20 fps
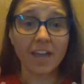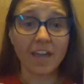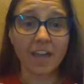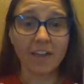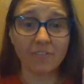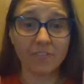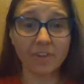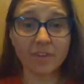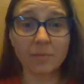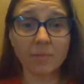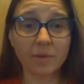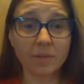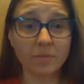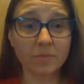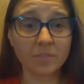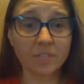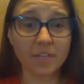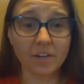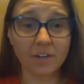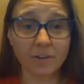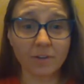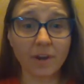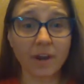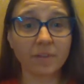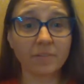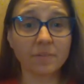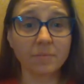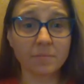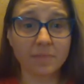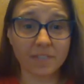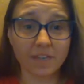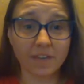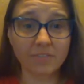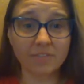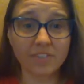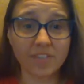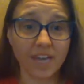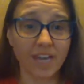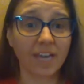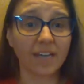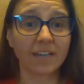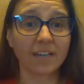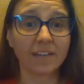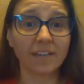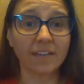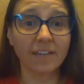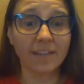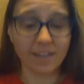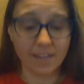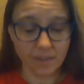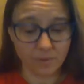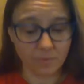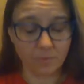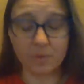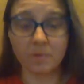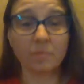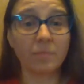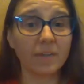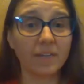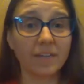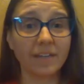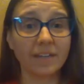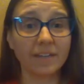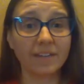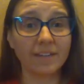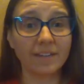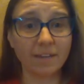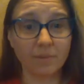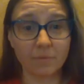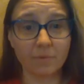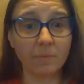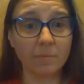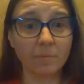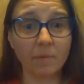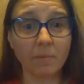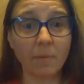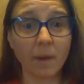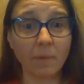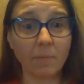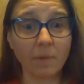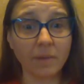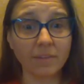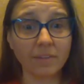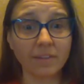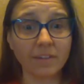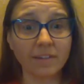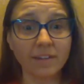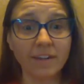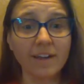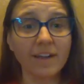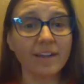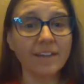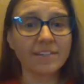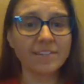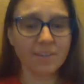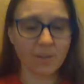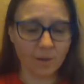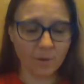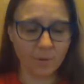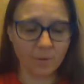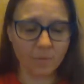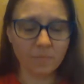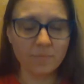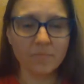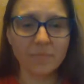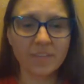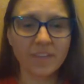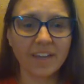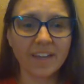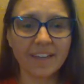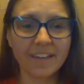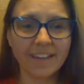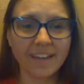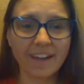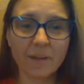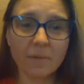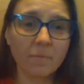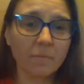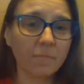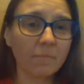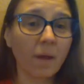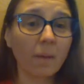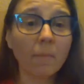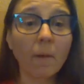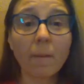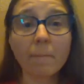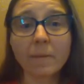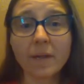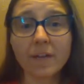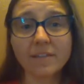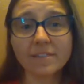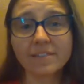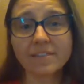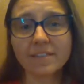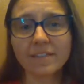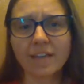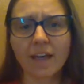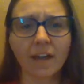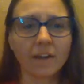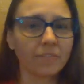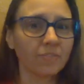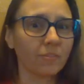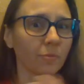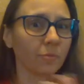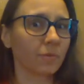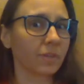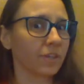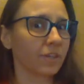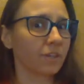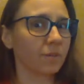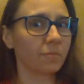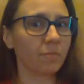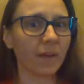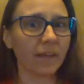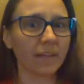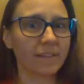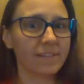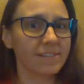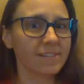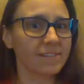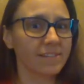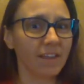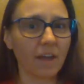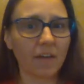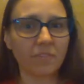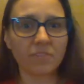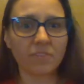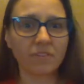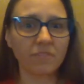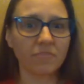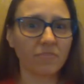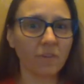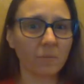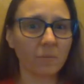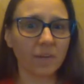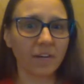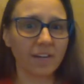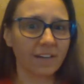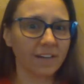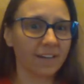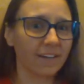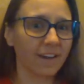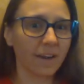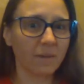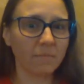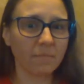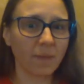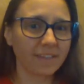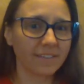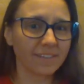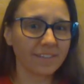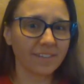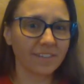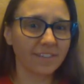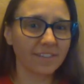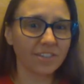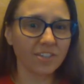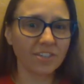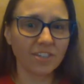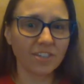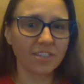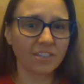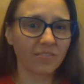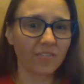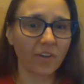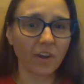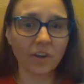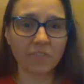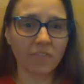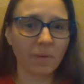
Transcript: if anybody was going to crown themselves king, it would be my mother. So my mom has kind of a really good balance of the feminine and masculine. She's a very